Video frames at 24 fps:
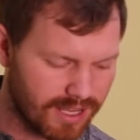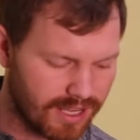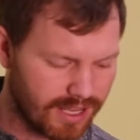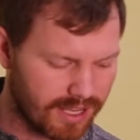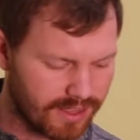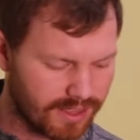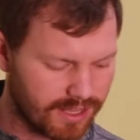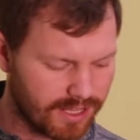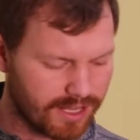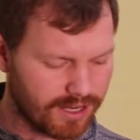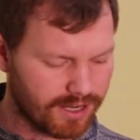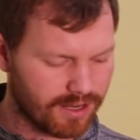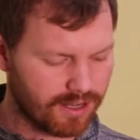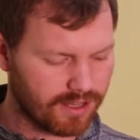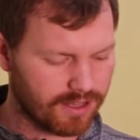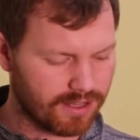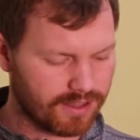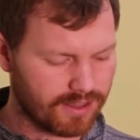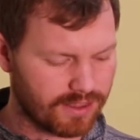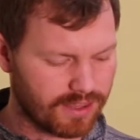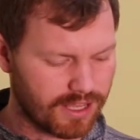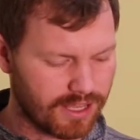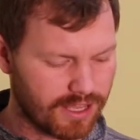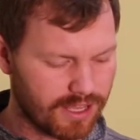and then
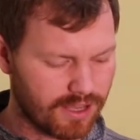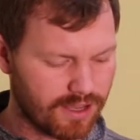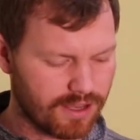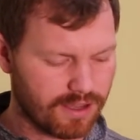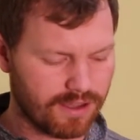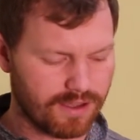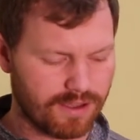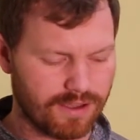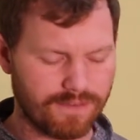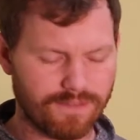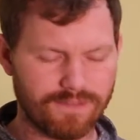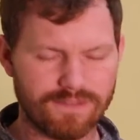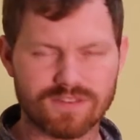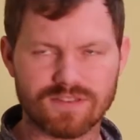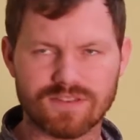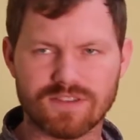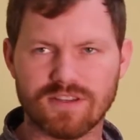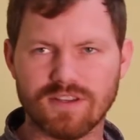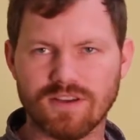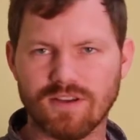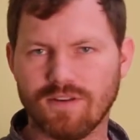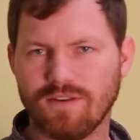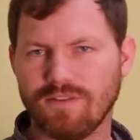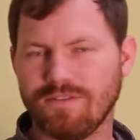they
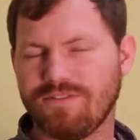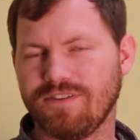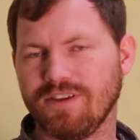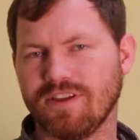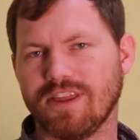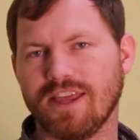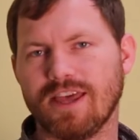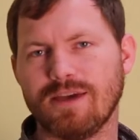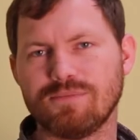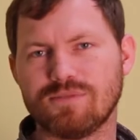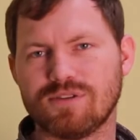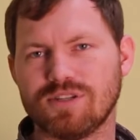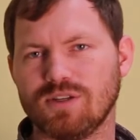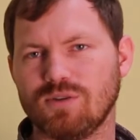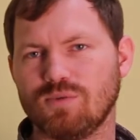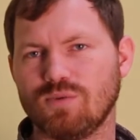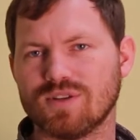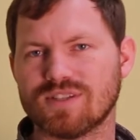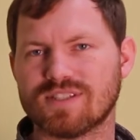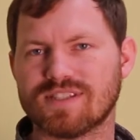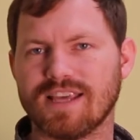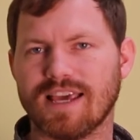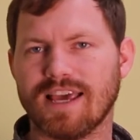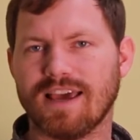still feel empty
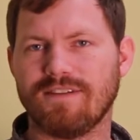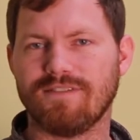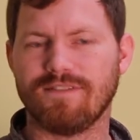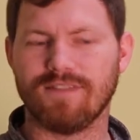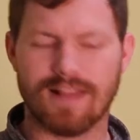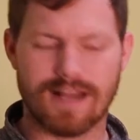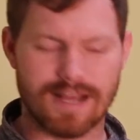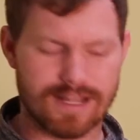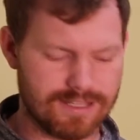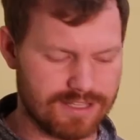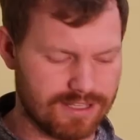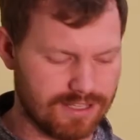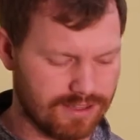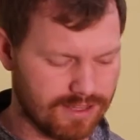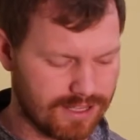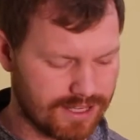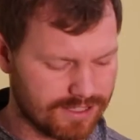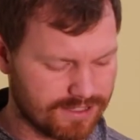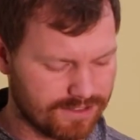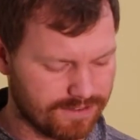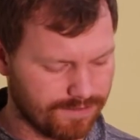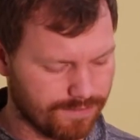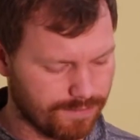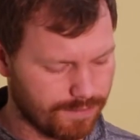once they have lots and
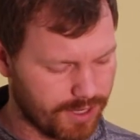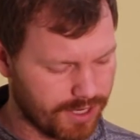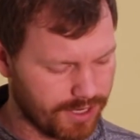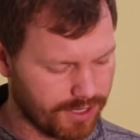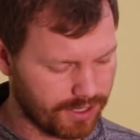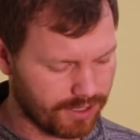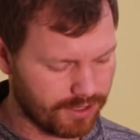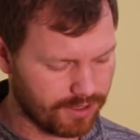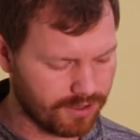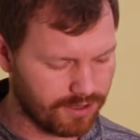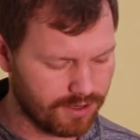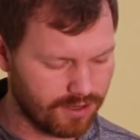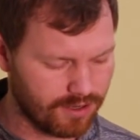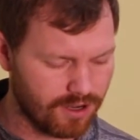lots of money.